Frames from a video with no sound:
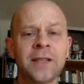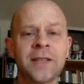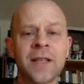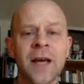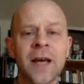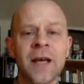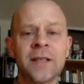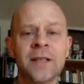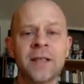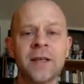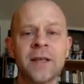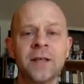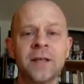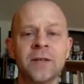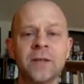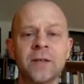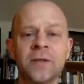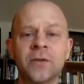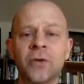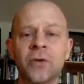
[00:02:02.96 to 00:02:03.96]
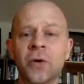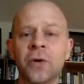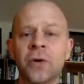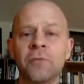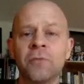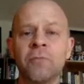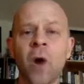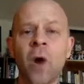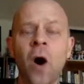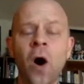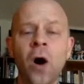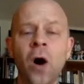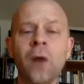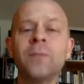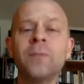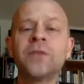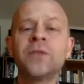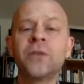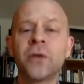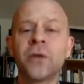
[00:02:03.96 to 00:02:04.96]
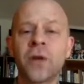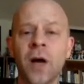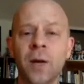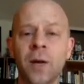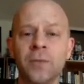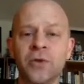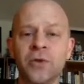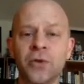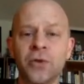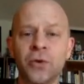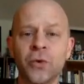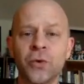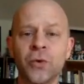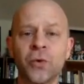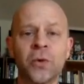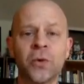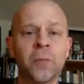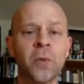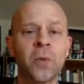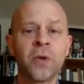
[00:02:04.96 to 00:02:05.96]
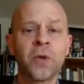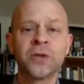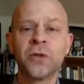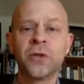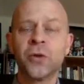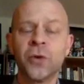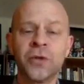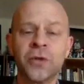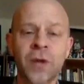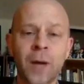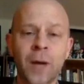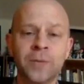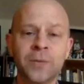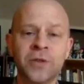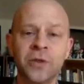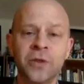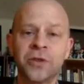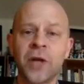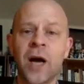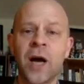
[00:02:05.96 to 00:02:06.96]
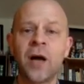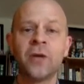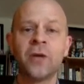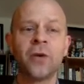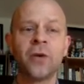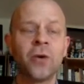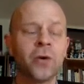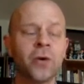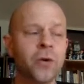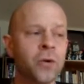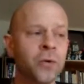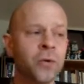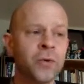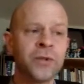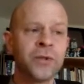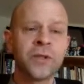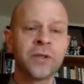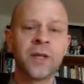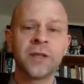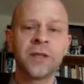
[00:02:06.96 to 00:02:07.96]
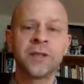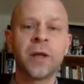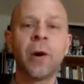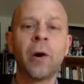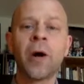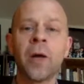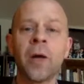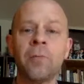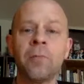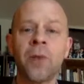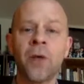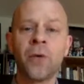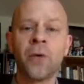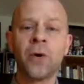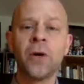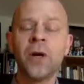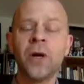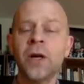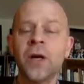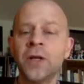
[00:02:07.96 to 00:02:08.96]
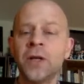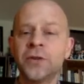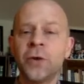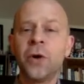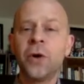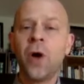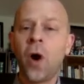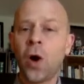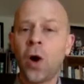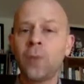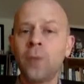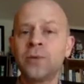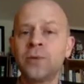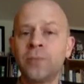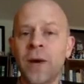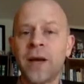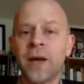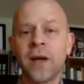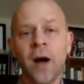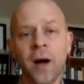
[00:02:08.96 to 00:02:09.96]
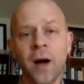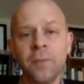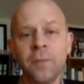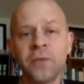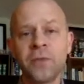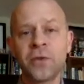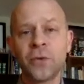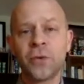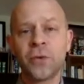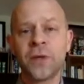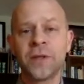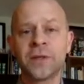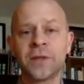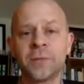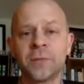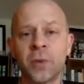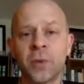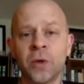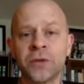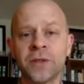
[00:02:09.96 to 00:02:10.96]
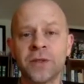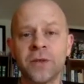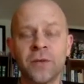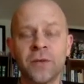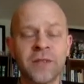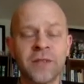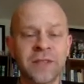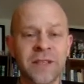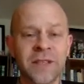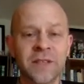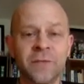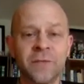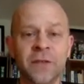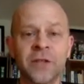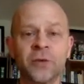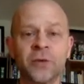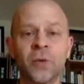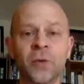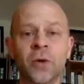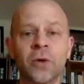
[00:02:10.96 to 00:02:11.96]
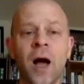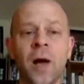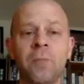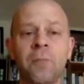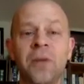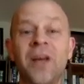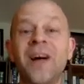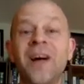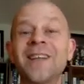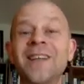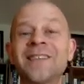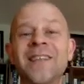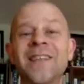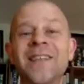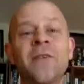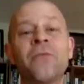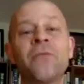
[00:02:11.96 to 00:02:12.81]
that certain harms come to the person who adopts their child or who's a surrogate mother. Certain harms might come to this person or this individual because they've